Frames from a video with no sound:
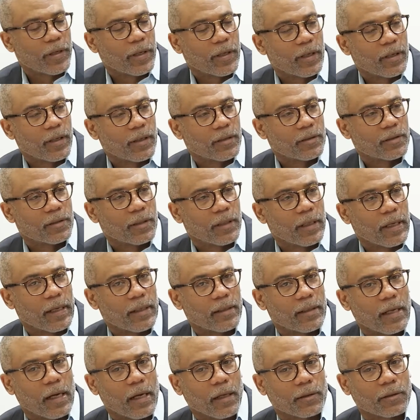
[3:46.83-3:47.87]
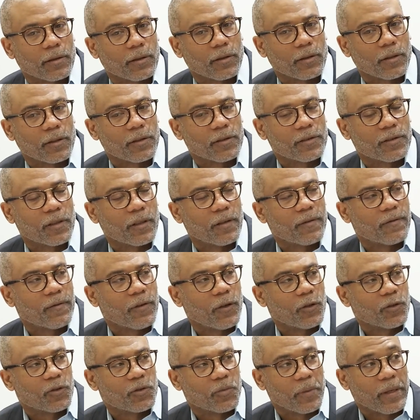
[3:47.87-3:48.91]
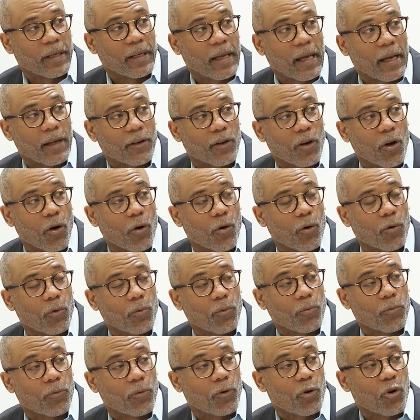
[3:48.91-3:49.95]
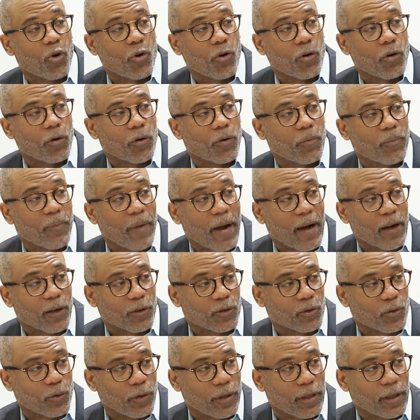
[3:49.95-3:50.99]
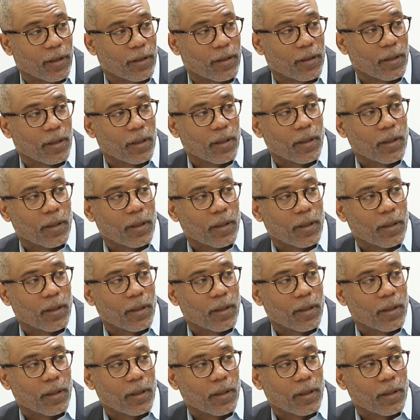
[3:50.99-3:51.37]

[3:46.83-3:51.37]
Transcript: get into that, Doctor, because some folks may not know Miles Square,